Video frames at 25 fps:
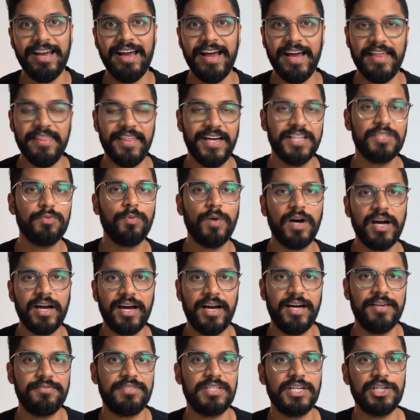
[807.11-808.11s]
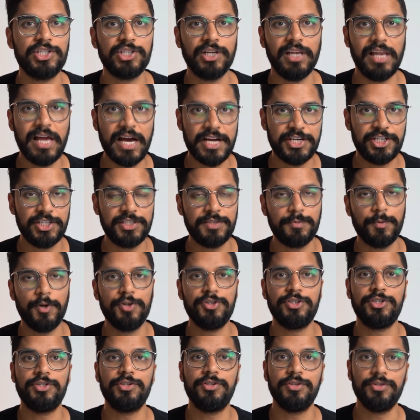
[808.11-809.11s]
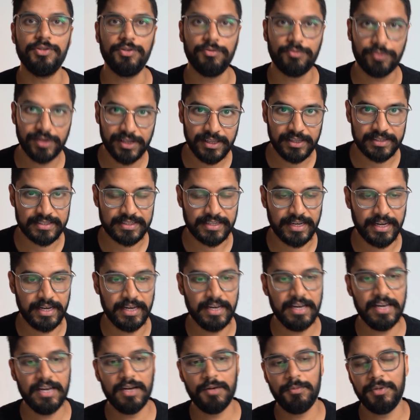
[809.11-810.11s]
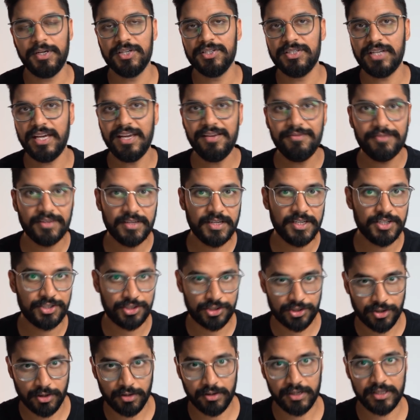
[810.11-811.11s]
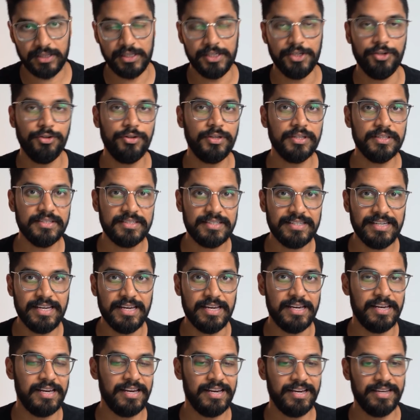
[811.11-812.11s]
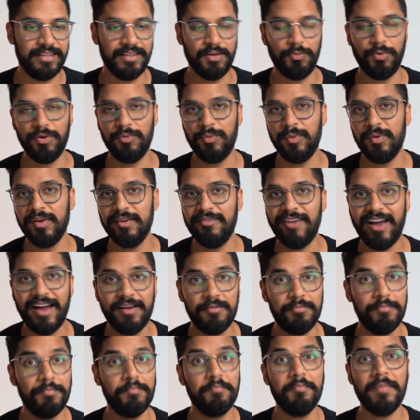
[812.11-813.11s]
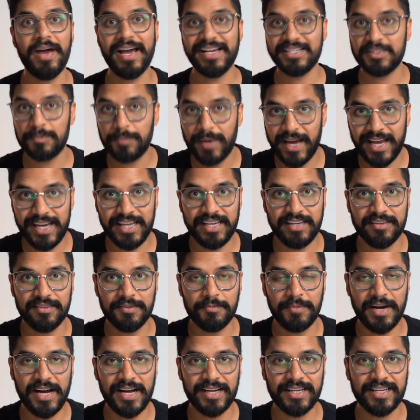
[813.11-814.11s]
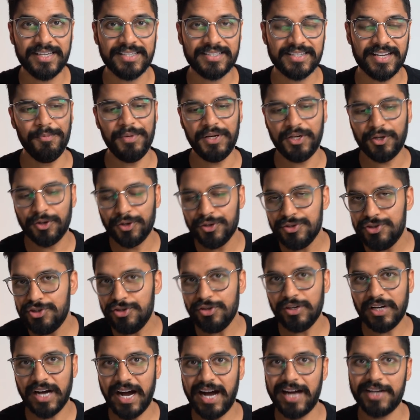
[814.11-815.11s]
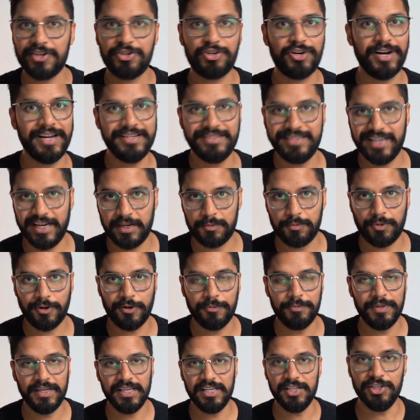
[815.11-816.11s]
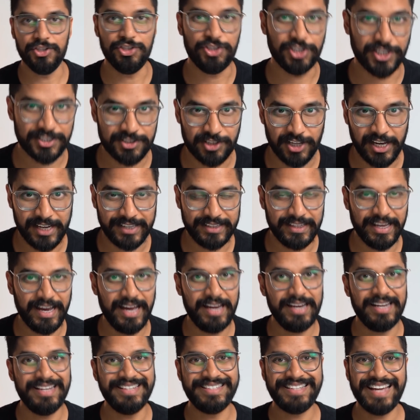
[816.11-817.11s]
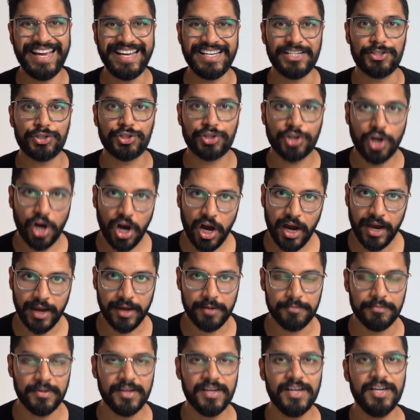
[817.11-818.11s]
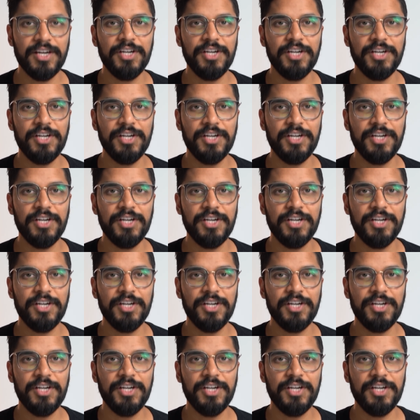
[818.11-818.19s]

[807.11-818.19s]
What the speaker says: And that's why I have such a large exposure to real estate, because even historically, you can see that when we've had mass panic in the markets, because you can't transact property just like that, it takes time,